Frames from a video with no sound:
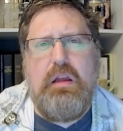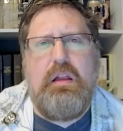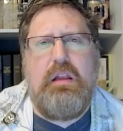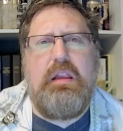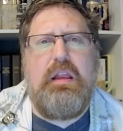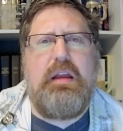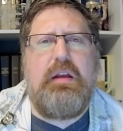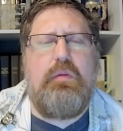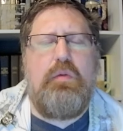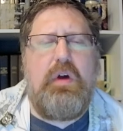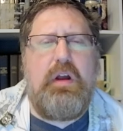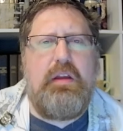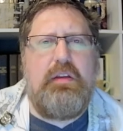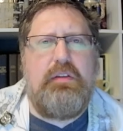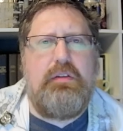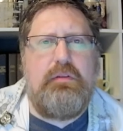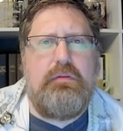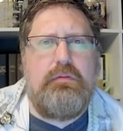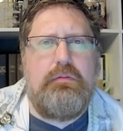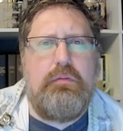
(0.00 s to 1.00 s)
Likewise,
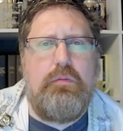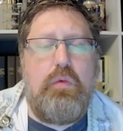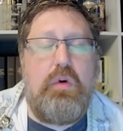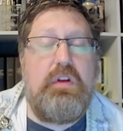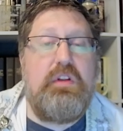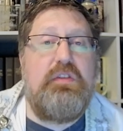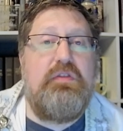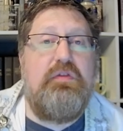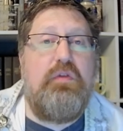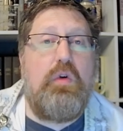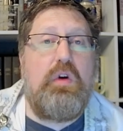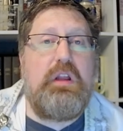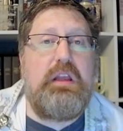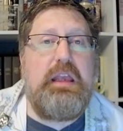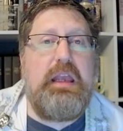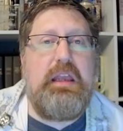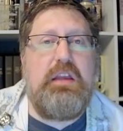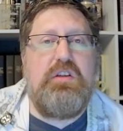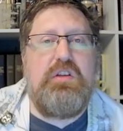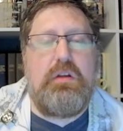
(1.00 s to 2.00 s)
what is
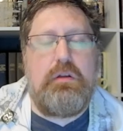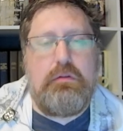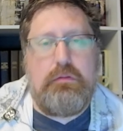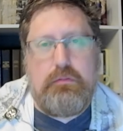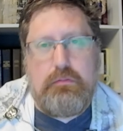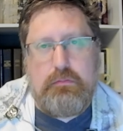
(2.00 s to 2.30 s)
fornication?